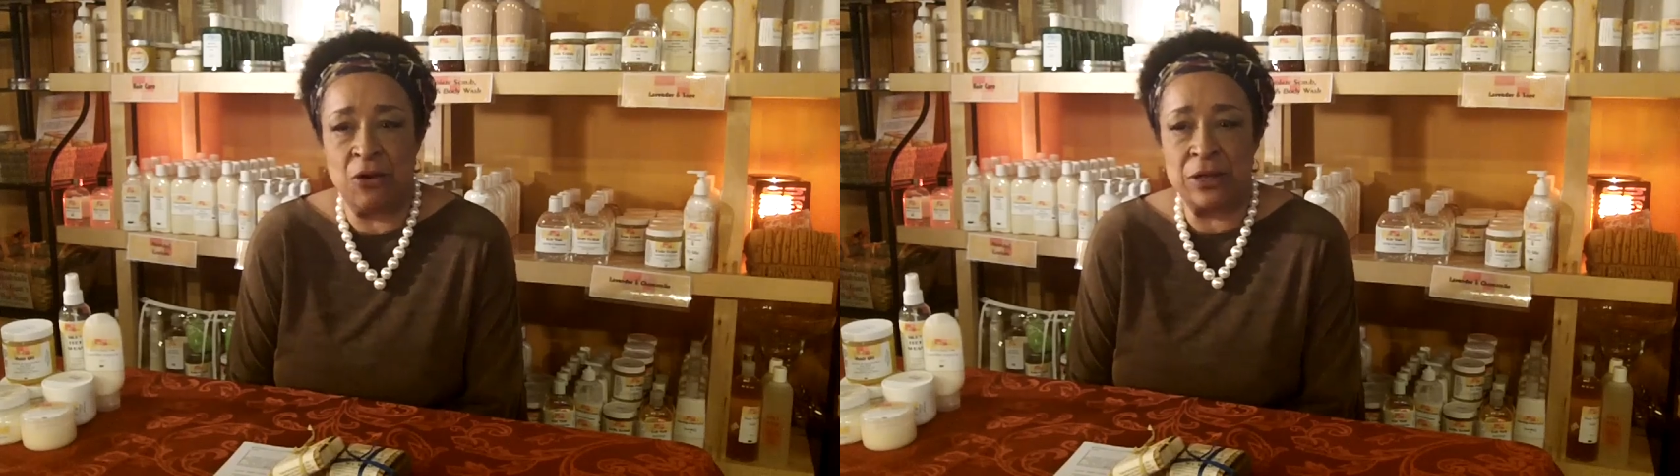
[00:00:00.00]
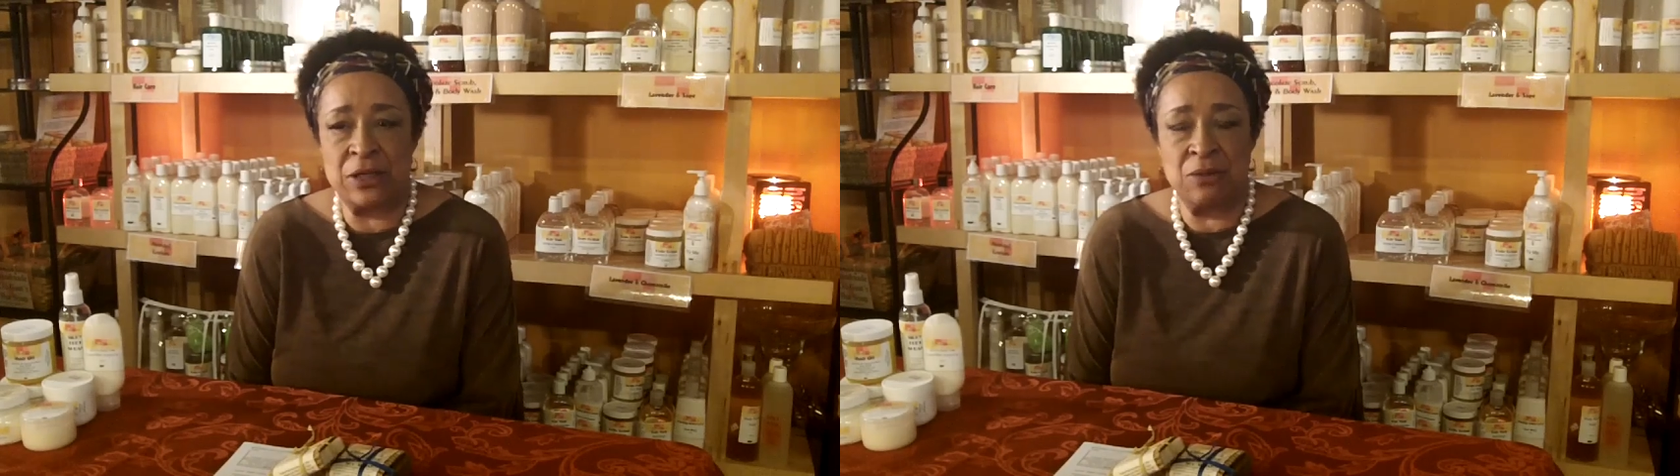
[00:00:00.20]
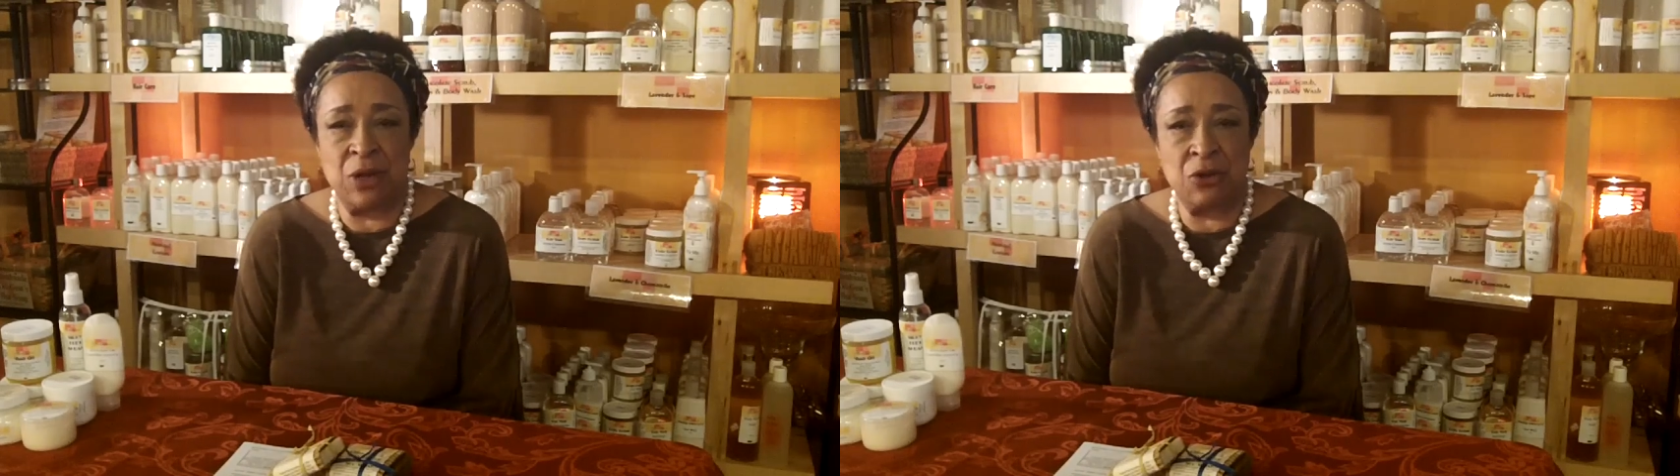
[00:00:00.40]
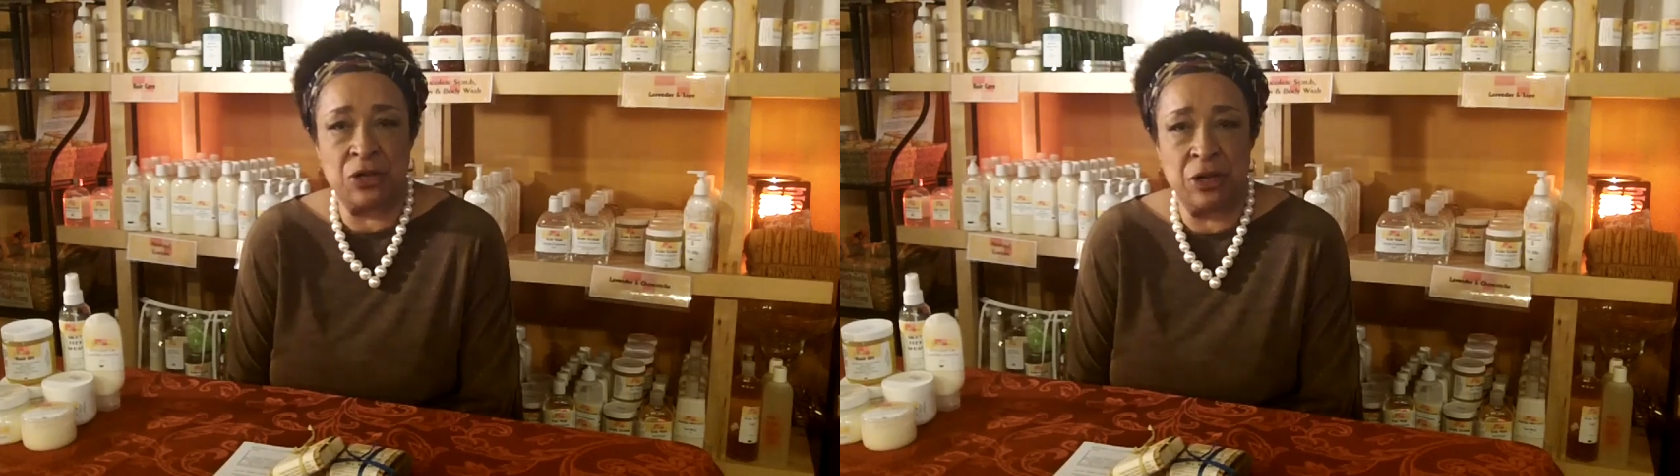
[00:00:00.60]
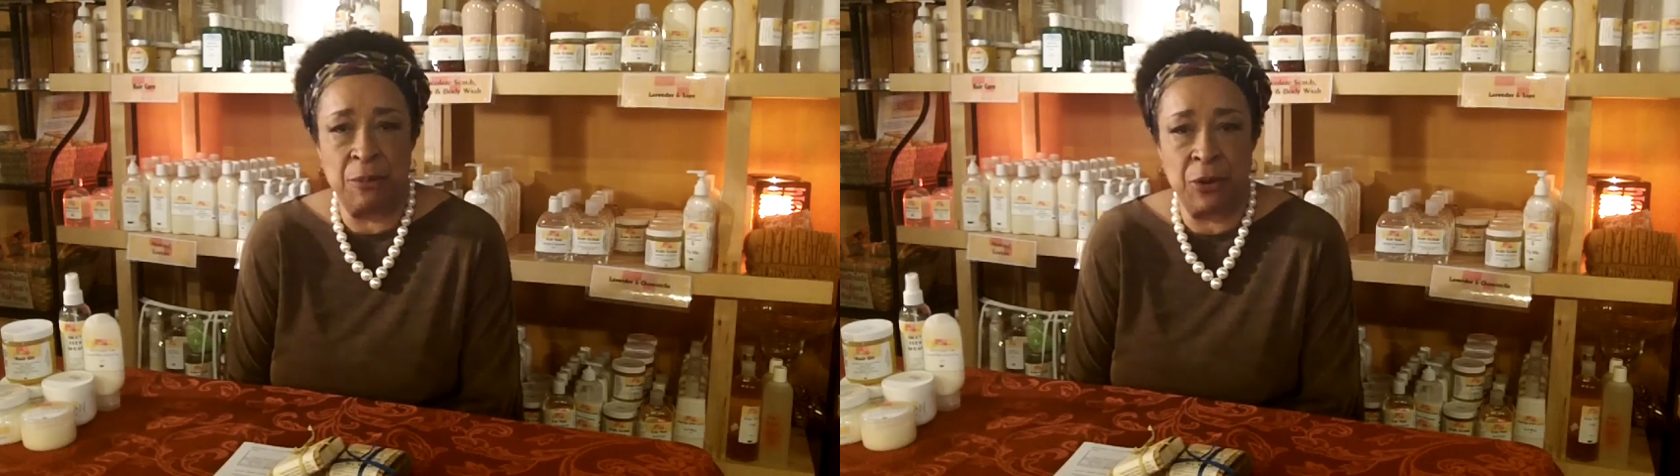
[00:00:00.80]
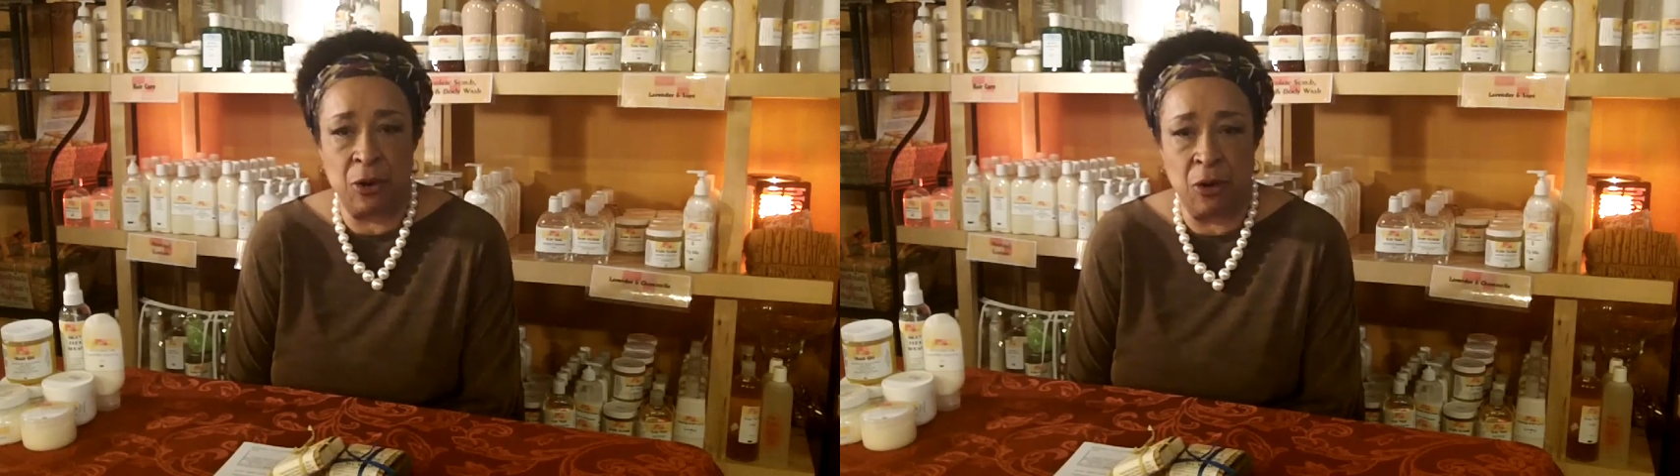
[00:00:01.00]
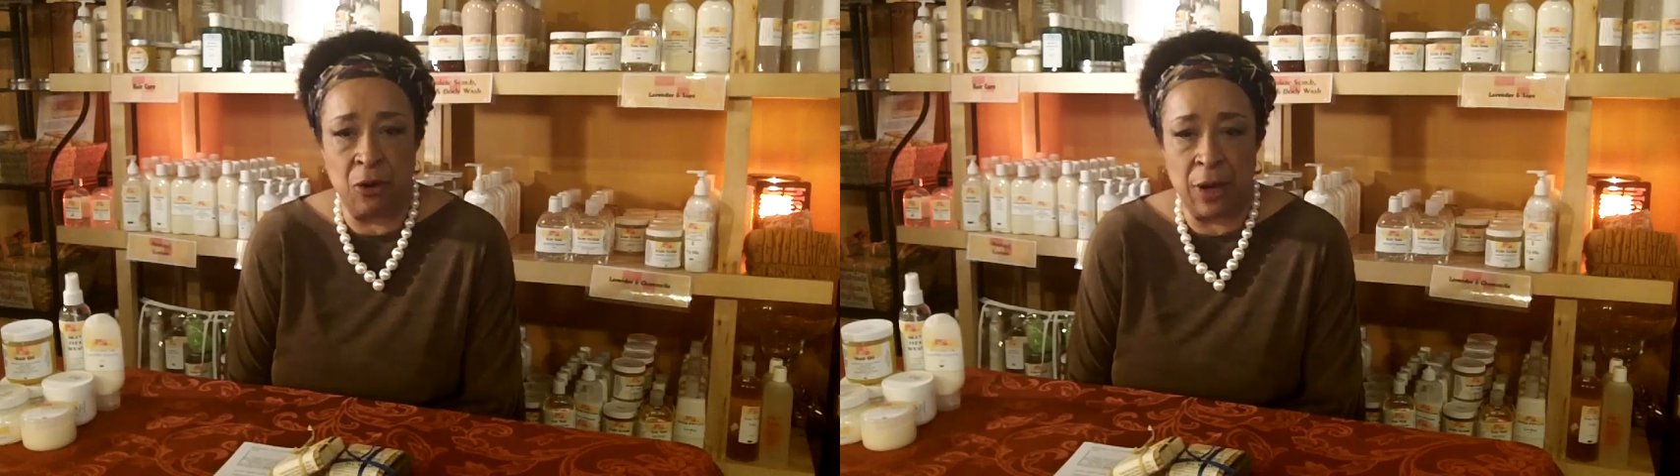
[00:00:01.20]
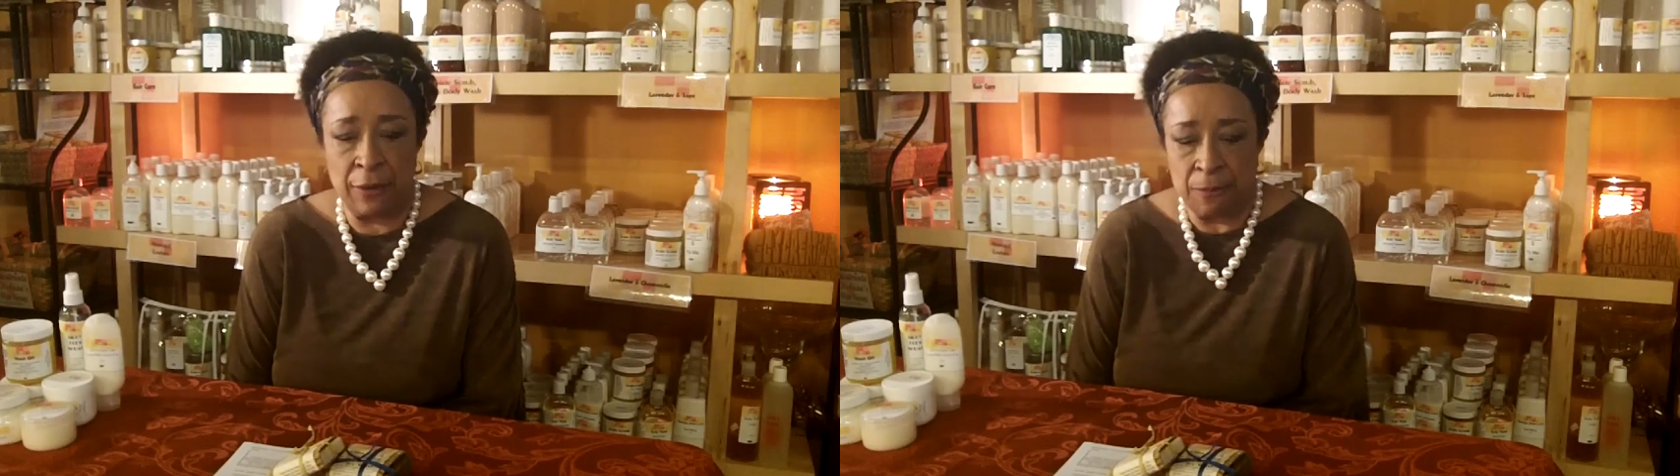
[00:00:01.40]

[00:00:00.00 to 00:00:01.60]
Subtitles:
or some lotion to put on.